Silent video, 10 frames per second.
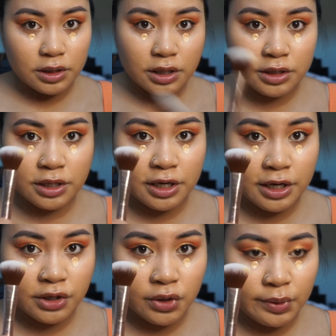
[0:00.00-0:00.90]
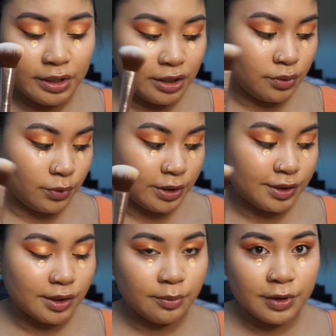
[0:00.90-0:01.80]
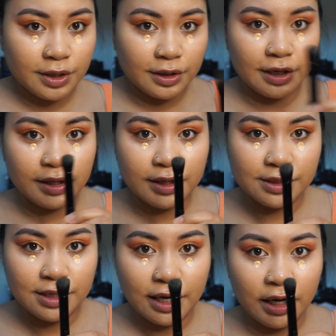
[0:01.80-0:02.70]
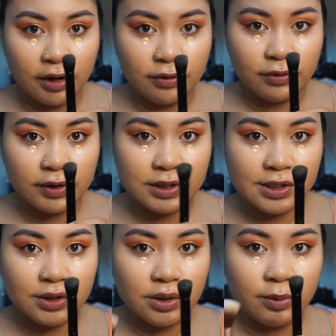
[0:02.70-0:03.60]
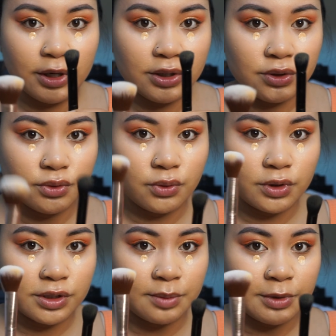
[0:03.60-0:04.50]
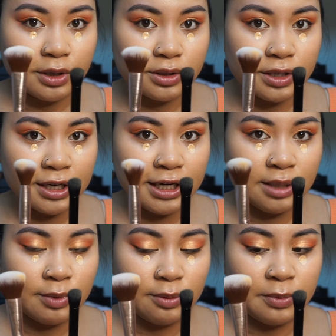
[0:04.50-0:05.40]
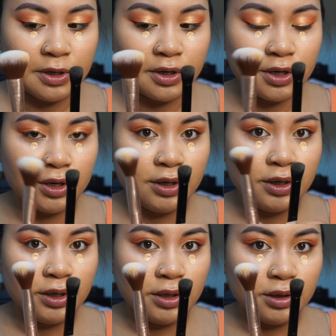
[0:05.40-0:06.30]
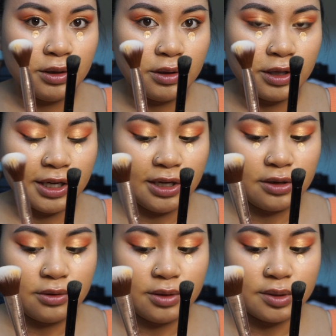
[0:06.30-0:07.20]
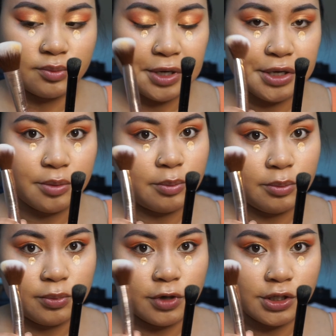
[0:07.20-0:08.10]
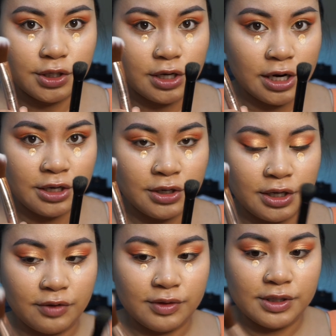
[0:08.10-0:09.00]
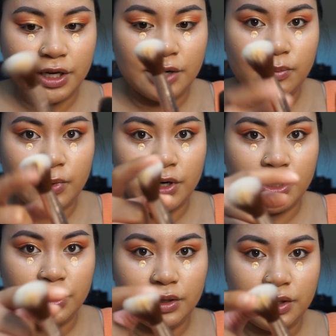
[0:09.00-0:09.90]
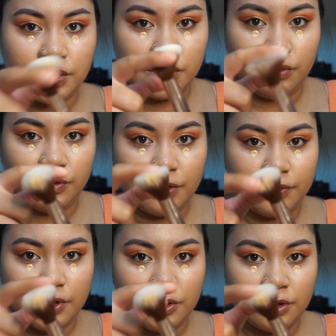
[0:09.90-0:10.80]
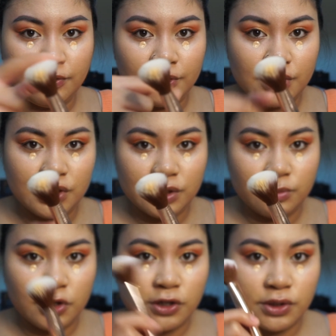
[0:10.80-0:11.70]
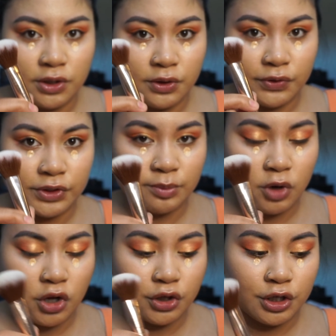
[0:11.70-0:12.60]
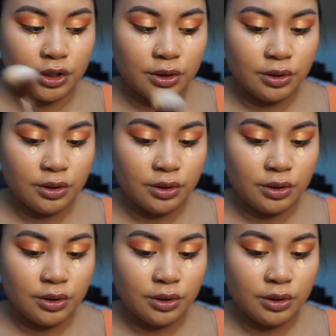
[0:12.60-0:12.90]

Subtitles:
And then I go in with something like this E.L.F. concealer brush or something a tiny bit bigger, like this random brush I got in the gift set, but it's a little fluffier than a foundation brush, a little smaller,